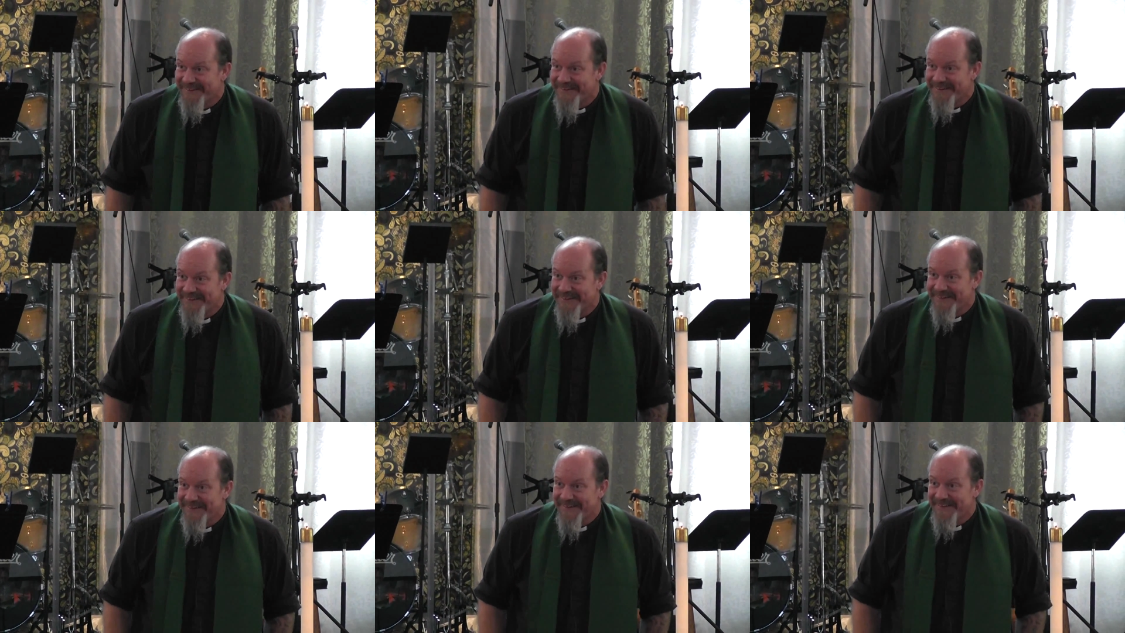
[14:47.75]

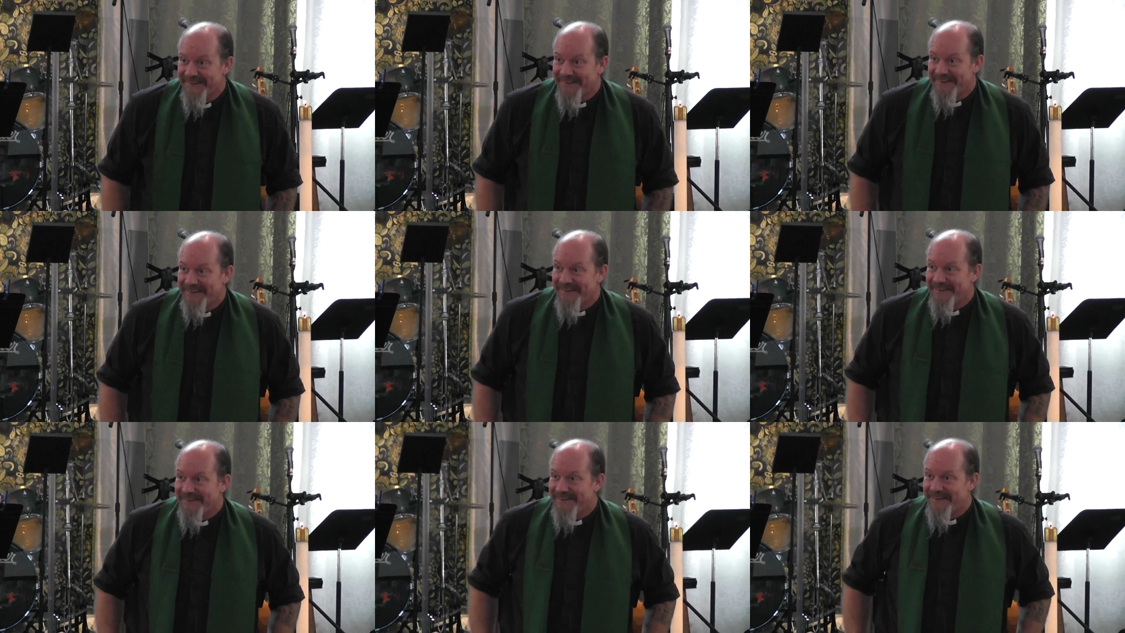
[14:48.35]

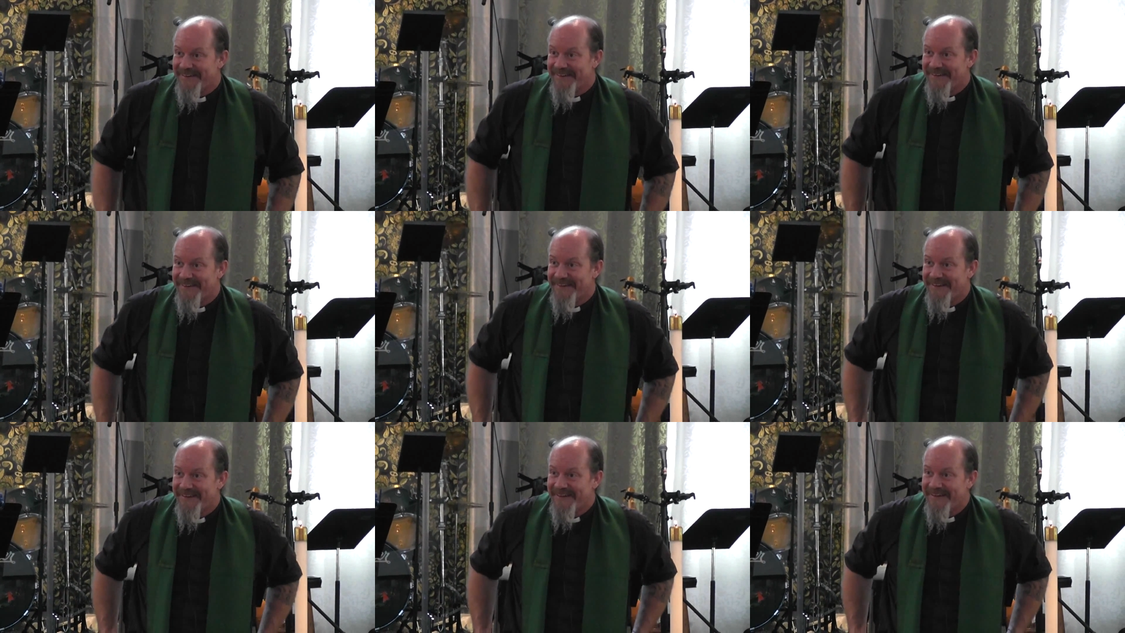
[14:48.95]

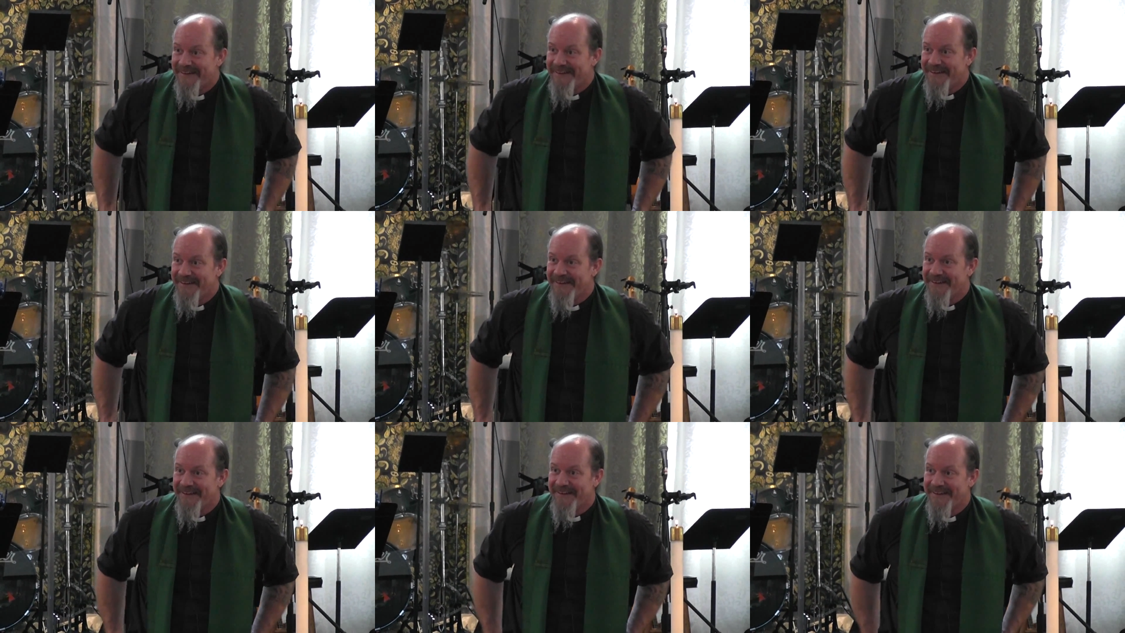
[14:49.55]

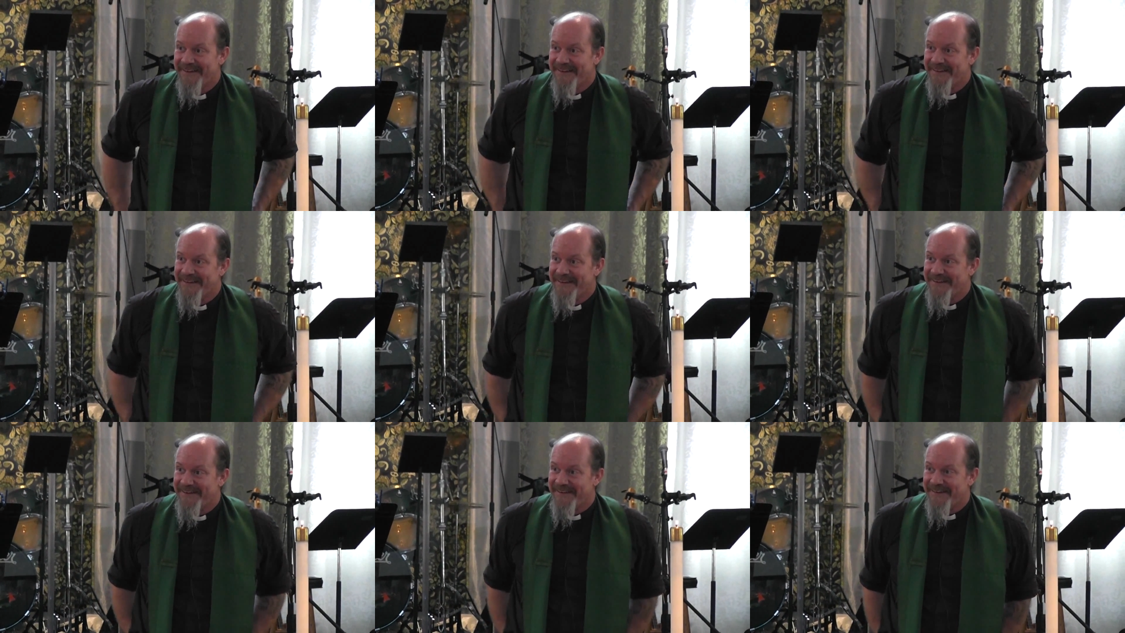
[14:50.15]

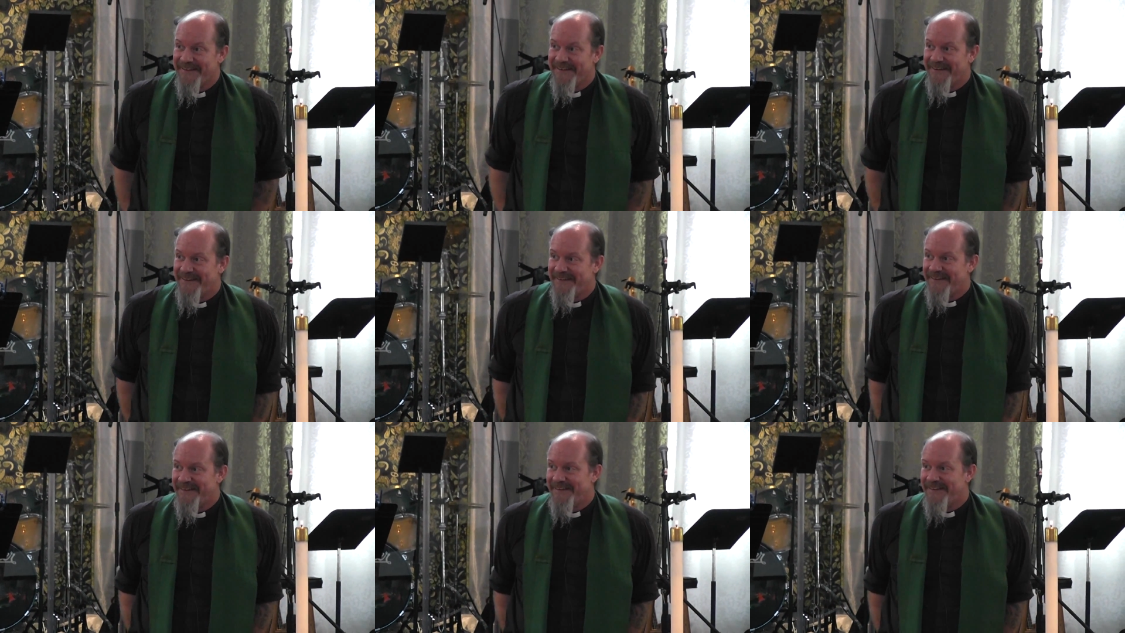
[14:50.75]

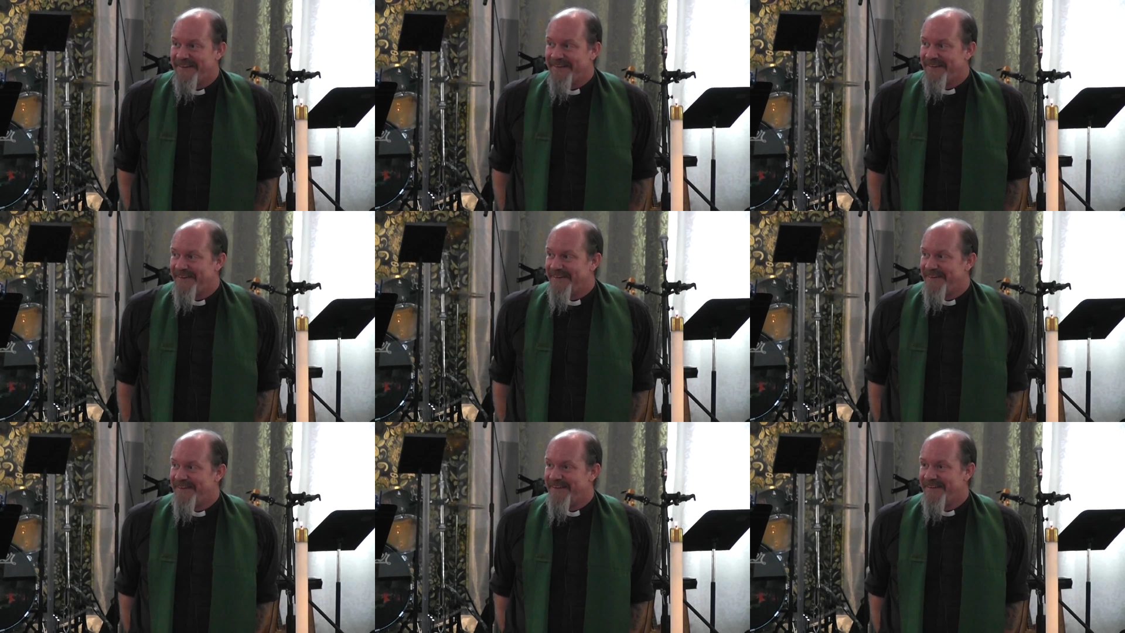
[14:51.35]

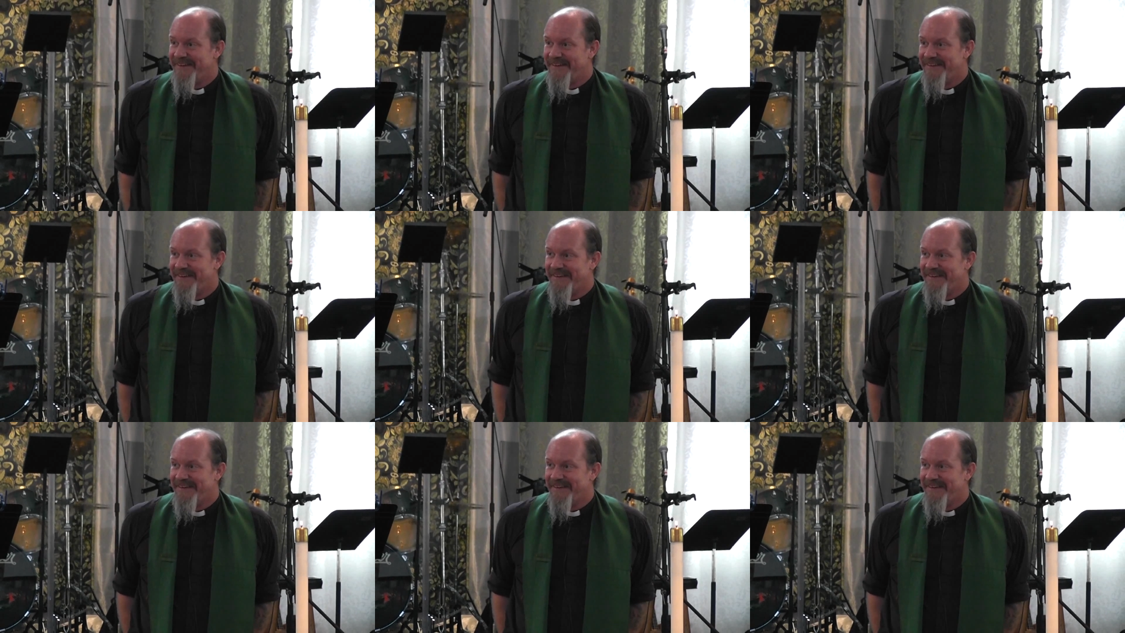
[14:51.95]
(no one is talking)